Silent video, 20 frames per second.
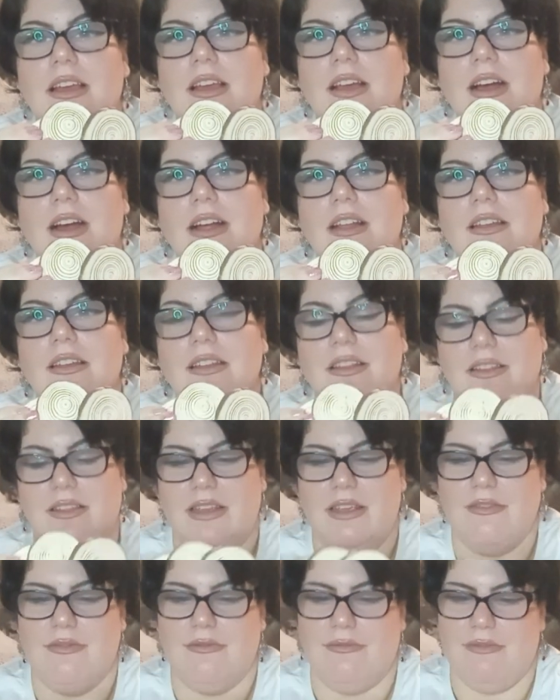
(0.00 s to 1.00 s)
And
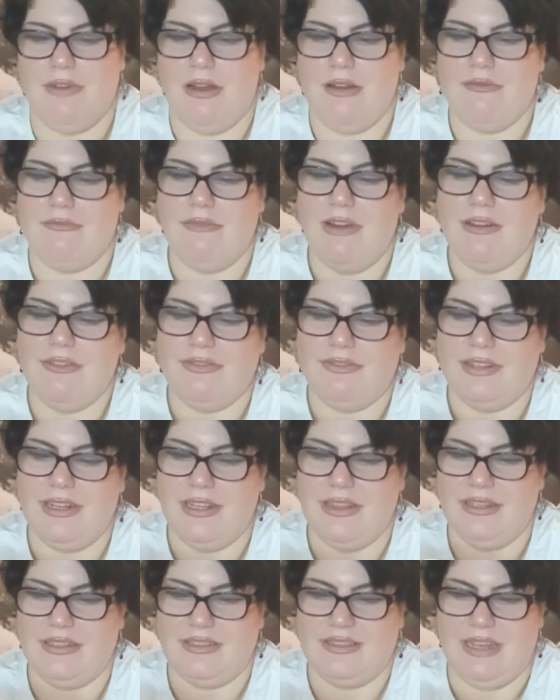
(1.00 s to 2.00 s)
they're roughly
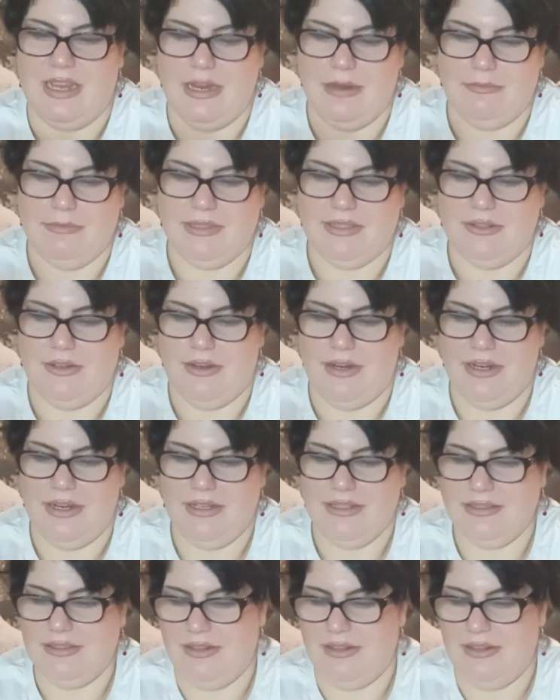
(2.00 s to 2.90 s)
the same size.